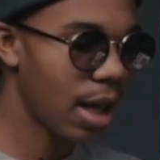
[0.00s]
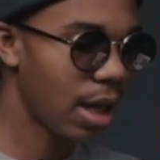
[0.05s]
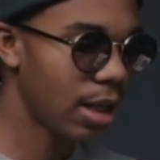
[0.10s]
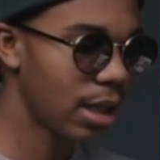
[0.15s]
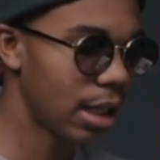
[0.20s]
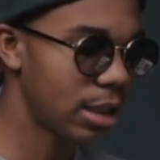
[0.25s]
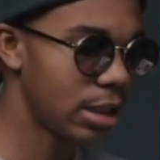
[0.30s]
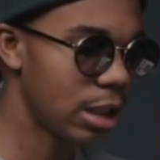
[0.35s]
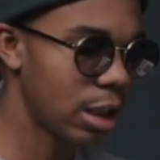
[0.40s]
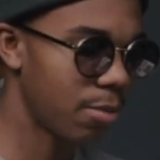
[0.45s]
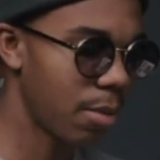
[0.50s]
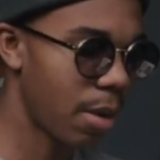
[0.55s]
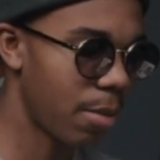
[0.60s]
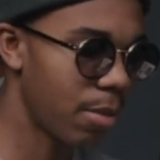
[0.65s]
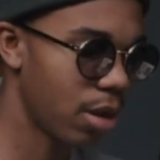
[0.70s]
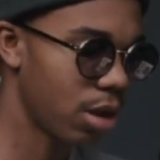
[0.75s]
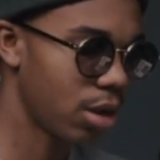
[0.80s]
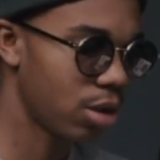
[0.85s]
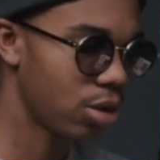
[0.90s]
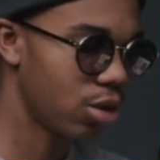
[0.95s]
that's just my
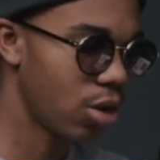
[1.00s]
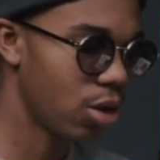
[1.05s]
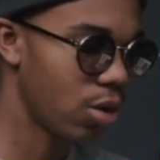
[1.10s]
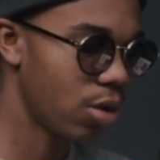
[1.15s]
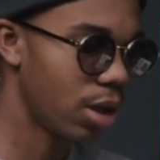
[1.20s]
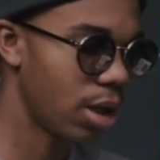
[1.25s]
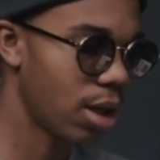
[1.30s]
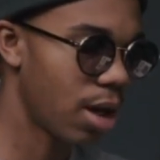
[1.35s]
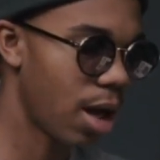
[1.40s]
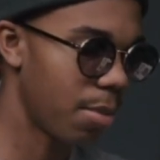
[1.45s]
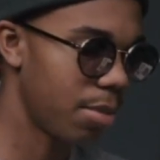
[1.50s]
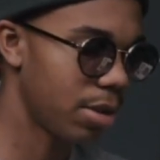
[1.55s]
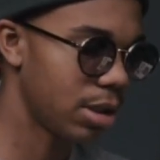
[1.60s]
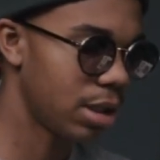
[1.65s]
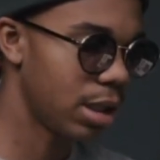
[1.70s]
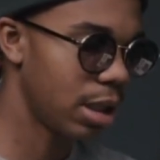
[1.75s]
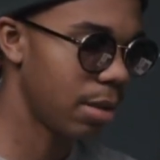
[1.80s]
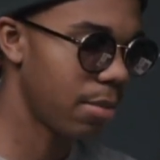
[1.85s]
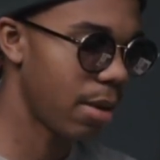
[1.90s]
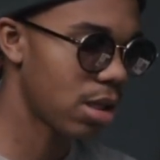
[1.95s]
biggest struggle in
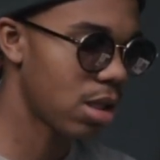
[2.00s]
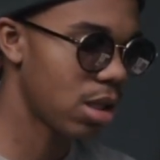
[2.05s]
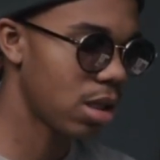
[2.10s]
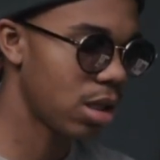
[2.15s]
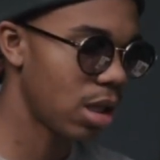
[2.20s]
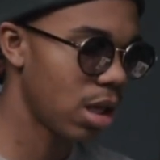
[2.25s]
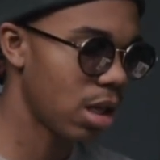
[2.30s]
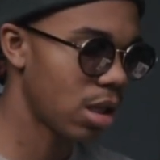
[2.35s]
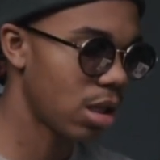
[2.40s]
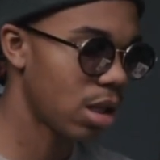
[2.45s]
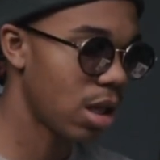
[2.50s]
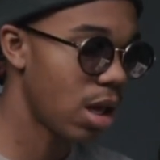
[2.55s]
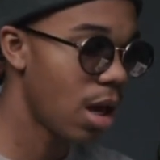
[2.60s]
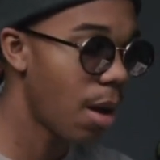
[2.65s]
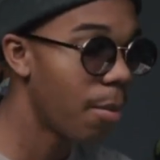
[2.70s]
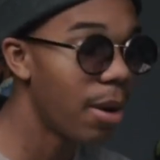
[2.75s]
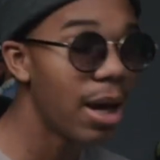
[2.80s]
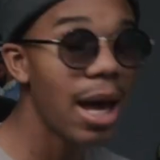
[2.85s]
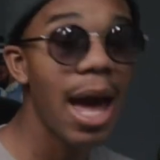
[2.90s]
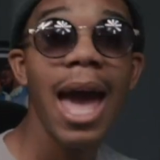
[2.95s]
accomplishing my success.
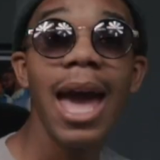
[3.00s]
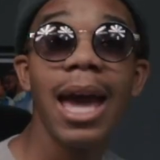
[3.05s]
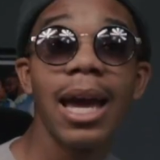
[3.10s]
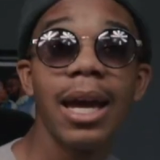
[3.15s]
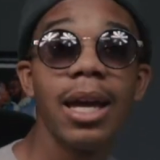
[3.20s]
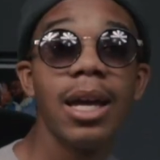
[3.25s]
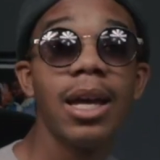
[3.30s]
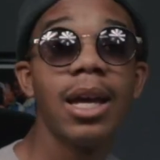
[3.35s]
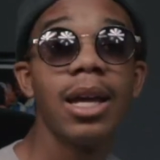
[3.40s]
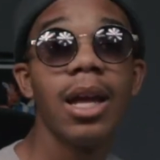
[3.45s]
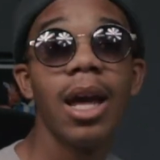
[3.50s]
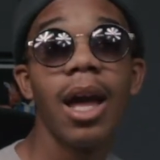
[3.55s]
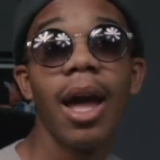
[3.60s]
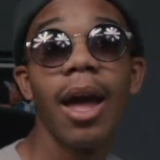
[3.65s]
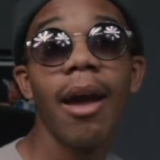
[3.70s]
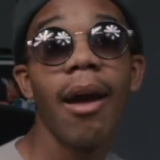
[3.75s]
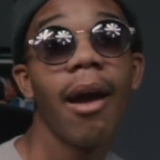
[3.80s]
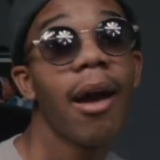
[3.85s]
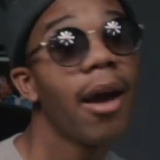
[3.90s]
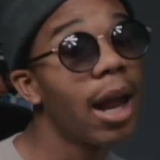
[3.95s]
But hey,
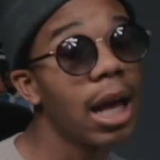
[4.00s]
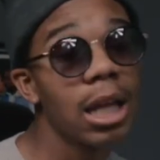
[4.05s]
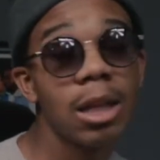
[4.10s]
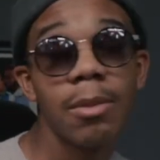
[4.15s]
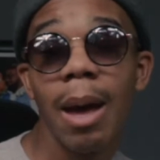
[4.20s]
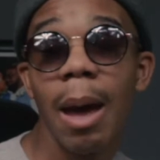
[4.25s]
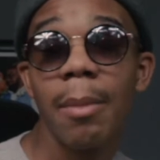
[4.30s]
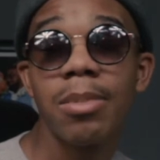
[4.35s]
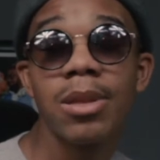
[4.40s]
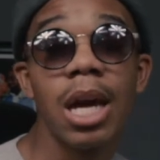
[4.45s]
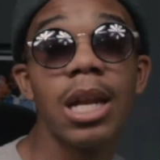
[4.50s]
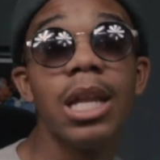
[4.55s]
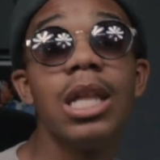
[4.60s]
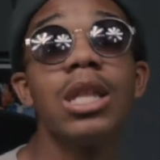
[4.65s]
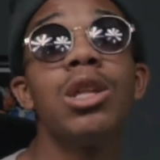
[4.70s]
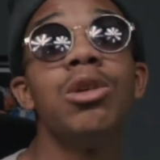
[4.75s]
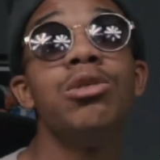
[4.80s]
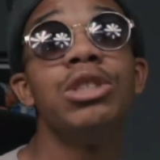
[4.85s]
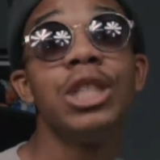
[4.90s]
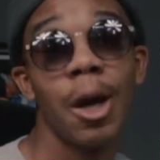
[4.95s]
like the Bible said,
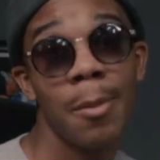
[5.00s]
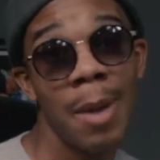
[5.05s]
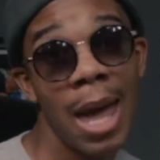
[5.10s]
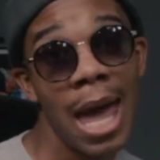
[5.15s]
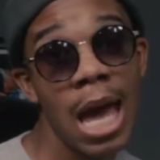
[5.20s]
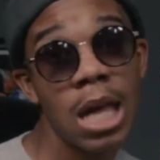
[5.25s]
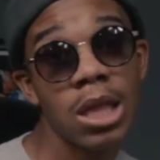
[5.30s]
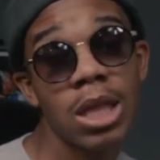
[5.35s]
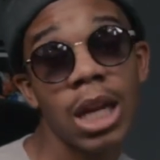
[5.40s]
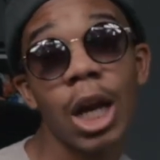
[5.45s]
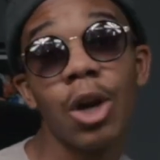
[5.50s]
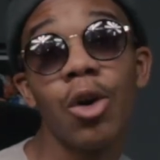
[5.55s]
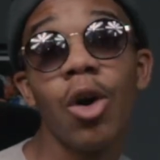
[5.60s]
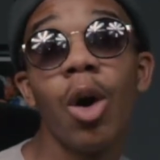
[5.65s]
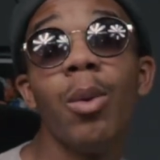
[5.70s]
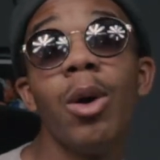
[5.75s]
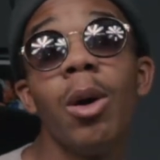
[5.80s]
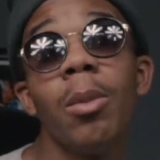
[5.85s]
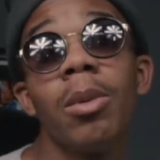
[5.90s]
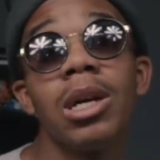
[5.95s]
this too shall pass, and I know
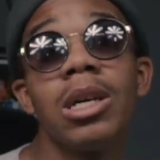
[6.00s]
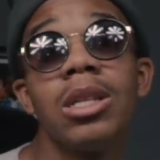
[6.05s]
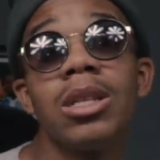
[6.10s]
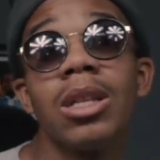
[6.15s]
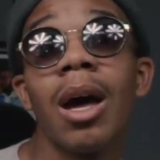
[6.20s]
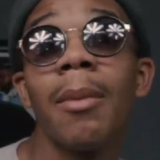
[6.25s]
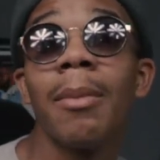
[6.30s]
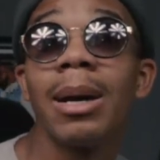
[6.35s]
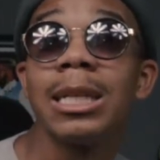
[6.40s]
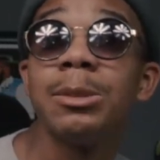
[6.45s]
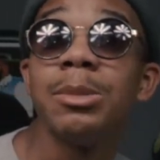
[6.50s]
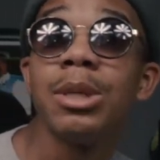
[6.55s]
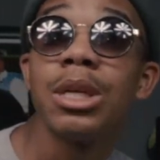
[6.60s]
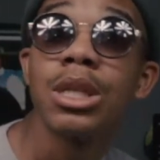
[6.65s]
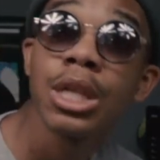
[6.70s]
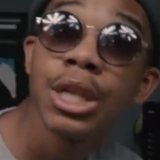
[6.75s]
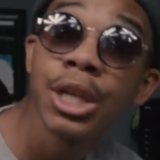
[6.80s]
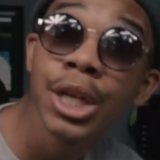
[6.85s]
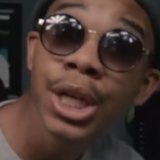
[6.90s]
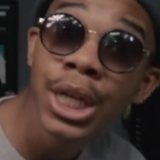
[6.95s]
it will, because I'm about to be a
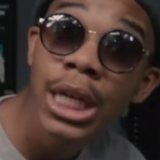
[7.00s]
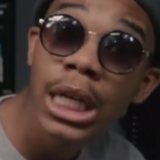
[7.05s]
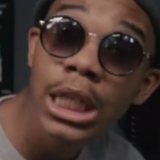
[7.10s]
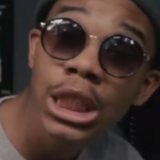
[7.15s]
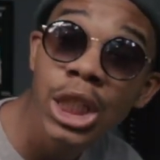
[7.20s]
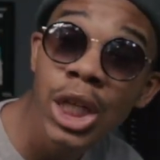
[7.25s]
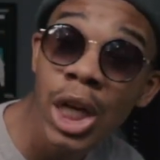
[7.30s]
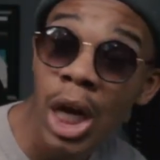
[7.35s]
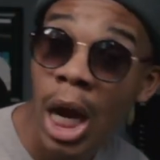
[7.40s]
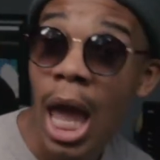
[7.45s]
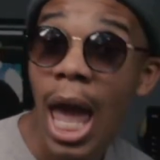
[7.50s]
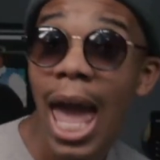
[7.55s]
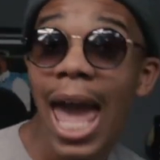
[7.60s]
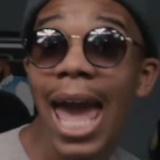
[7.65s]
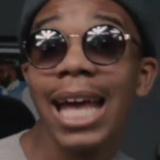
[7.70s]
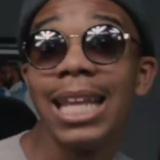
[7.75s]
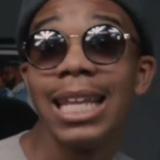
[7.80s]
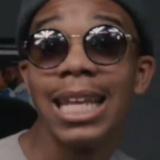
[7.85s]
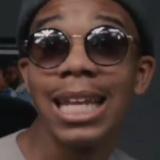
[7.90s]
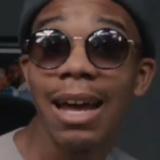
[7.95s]
senior next year.
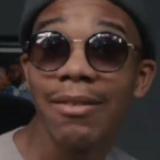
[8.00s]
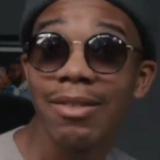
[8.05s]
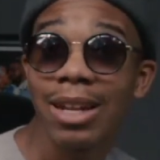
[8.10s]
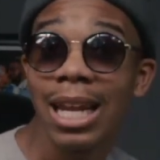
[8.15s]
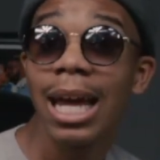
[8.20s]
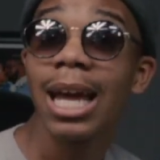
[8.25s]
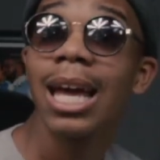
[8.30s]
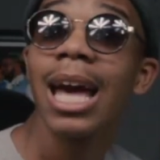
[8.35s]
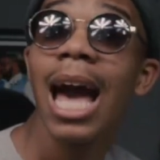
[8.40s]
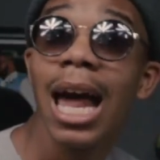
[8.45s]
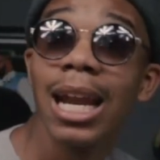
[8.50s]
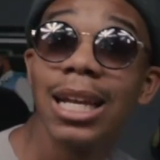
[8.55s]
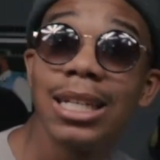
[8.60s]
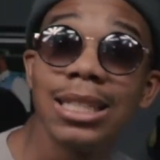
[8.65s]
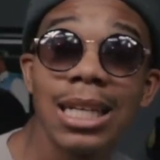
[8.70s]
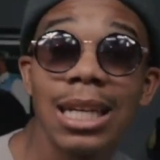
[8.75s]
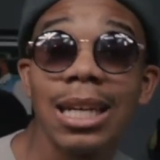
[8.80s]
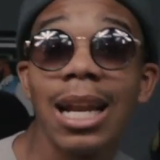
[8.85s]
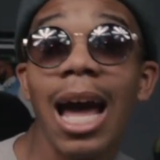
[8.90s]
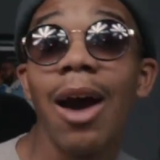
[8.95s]
And then after that,
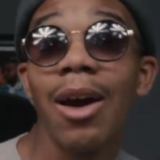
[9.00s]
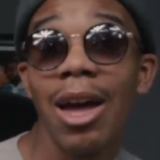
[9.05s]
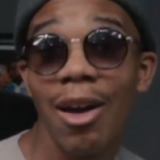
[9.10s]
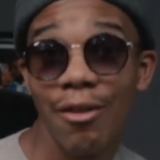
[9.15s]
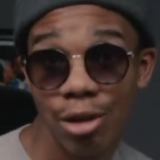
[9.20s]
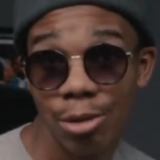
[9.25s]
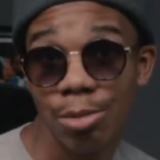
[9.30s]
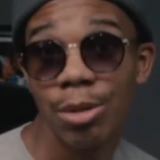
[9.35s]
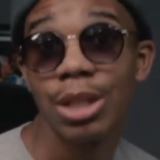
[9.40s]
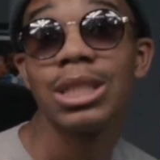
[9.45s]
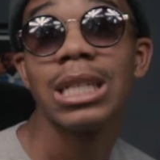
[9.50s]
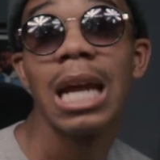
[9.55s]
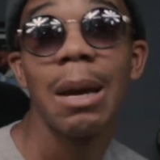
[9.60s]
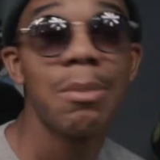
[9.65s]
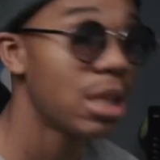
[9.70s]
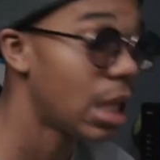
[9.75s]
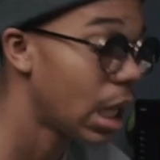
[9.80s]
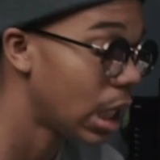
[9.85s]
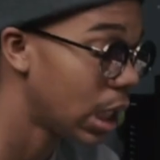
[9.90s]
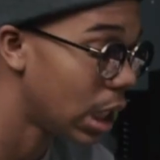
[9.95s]
college, and I'll have as much time
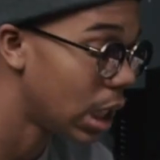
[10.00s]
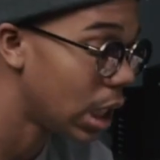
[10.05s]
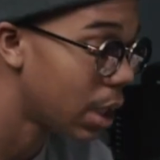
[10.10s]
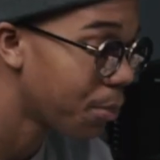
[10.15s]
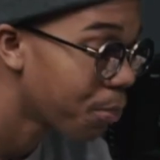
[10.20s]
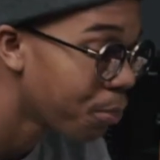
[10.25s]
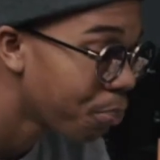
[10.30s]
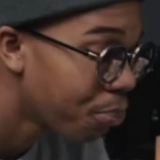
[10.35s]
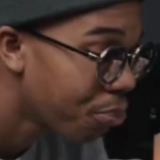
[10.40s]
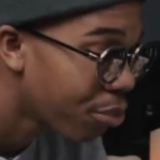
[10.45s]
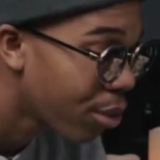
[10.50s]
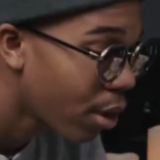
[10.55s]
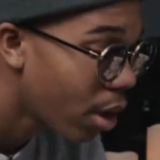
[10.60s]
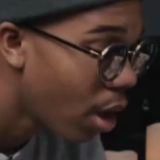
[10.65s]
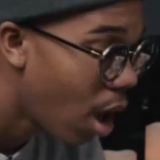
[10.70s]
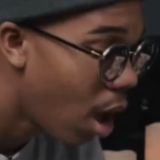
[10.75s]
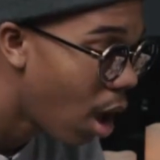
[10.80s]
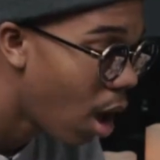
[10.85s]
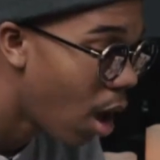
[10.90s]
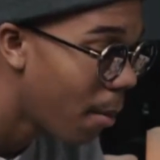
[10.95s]
as I need.
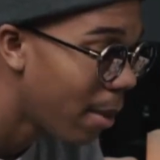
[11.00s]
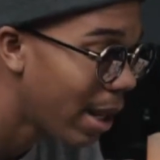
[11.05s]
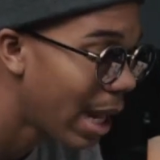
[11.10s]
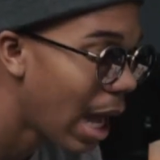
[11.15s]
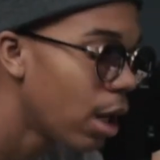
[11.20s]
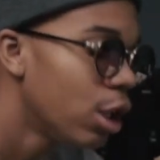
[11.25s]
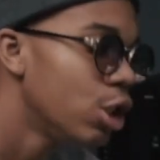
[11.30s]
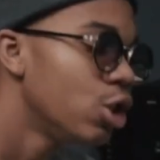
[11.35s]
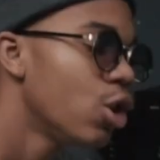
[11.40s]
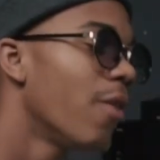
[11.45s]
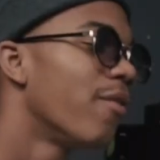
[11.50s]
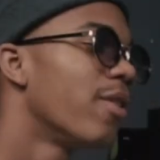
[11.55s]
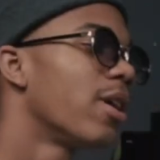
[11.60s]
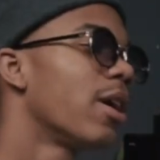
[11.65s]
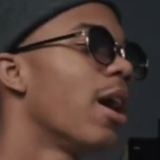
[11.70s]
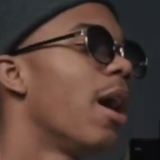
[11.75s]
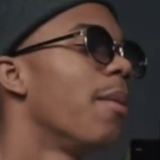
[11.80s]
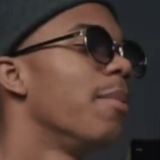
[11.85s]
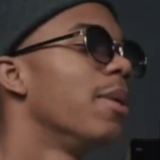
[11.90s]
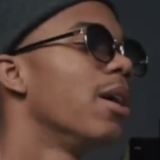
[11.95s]
And how did you
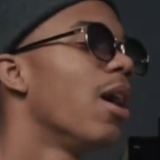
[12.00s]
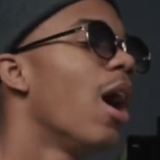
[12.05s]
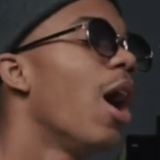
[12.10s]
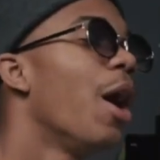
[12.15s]
overcome it?